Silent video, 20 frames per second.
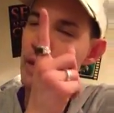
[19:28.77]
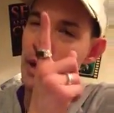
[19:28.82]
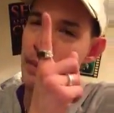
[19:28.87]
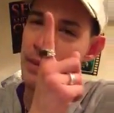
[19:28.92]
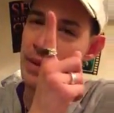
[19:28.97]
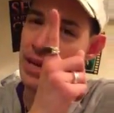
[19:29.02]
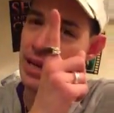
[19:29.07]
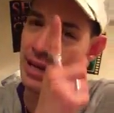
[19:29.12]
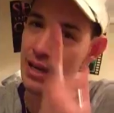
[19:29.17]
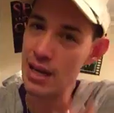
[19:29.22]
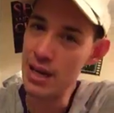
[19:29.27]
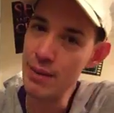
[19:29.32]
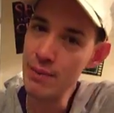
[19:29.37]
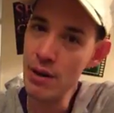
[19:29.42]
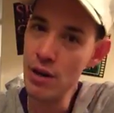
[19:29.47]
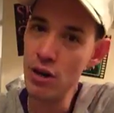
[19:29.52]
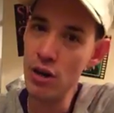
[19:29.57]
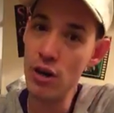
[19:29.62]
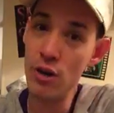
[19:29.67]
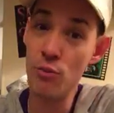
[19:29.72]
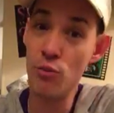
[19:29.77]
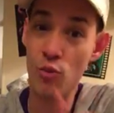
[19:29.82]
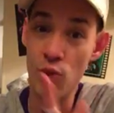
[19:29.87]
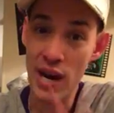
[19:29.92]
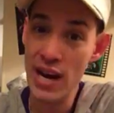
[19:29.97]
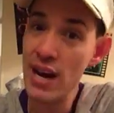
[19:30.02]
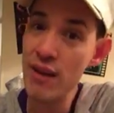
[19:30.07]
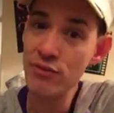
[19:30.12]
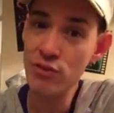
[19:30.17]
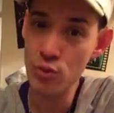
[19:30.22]
I'm gonna come home
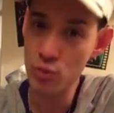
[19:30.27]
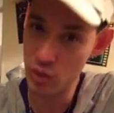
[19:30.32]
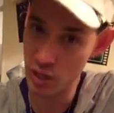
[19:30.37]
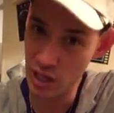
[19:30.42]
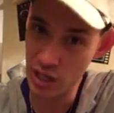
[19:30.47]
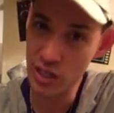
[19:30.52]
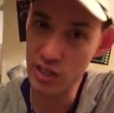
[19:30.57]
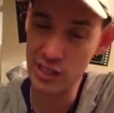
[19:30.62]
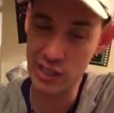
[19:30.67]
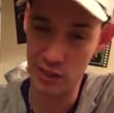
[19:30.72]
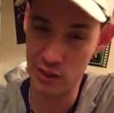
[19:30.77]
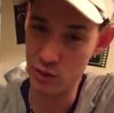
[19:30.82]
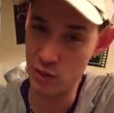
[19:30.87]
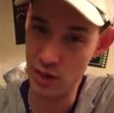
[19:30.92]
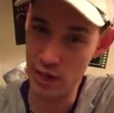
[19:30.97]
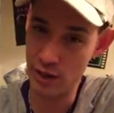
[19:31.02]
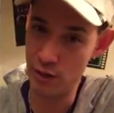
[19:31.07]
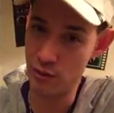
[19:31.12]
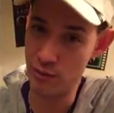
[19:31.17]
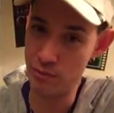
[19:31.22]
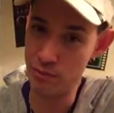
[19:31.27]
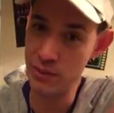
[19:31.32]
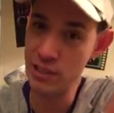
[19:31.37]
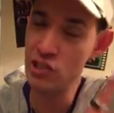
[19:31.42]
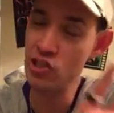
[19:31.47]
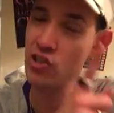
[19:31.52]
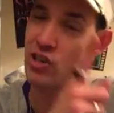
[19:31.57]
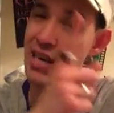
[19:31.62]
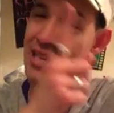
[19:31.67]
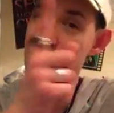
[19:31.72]
right after work. So I will
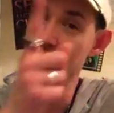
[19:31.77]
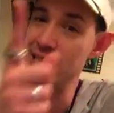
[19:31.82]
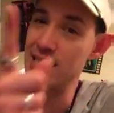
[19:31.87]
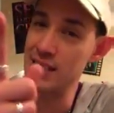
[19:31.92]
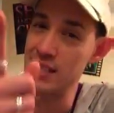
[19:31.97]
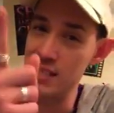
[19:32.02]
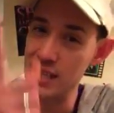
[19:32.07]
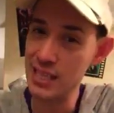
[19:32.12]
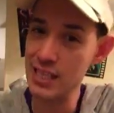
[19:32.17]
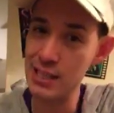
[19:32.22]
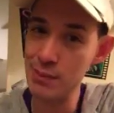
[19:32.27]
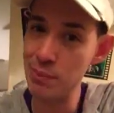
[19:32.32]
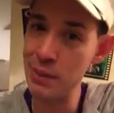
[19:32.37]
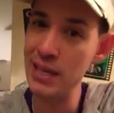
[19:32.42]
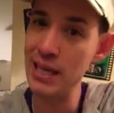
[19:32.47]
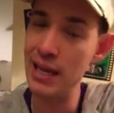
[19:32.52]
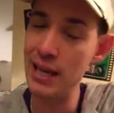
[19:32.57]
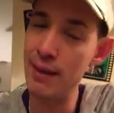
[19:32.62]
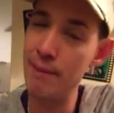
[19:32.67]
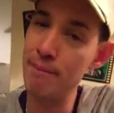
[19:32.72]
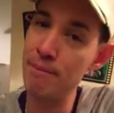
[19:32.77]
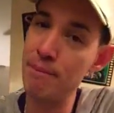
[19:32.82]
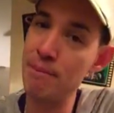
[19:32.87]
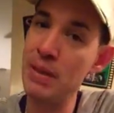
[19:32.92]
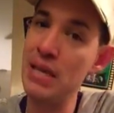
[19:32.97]
meet you guys at 6 p.m.